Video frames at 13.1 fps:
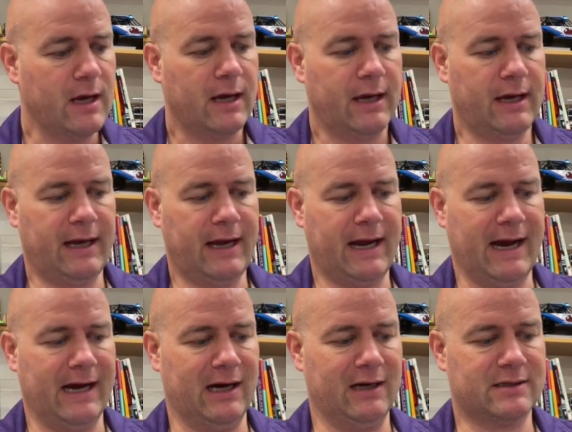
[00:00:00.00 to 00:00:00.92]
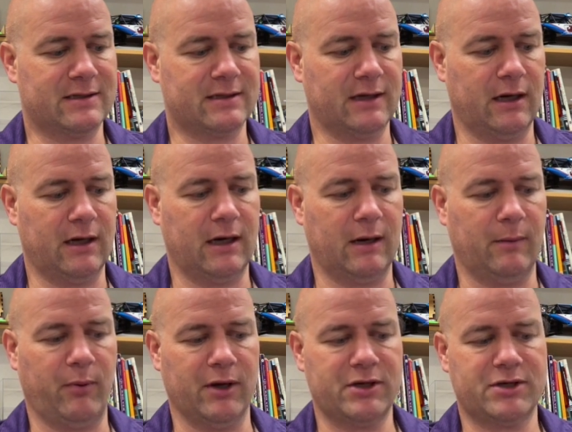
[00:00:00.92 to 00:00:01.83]
it has uh, a
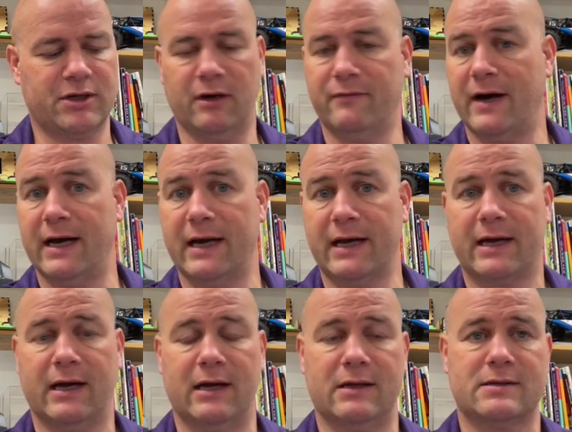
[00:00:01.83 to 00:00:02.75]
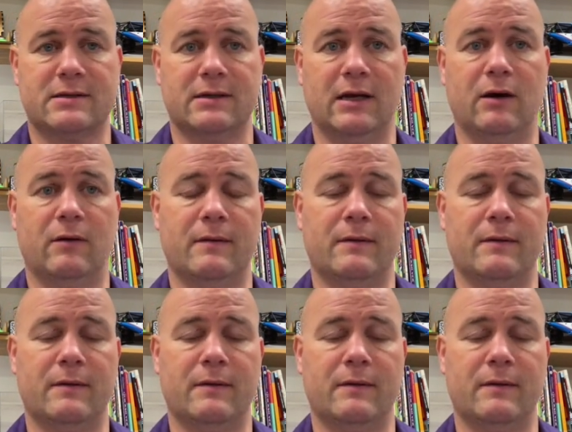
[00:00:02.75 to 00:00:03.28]
bunch of icons. Now,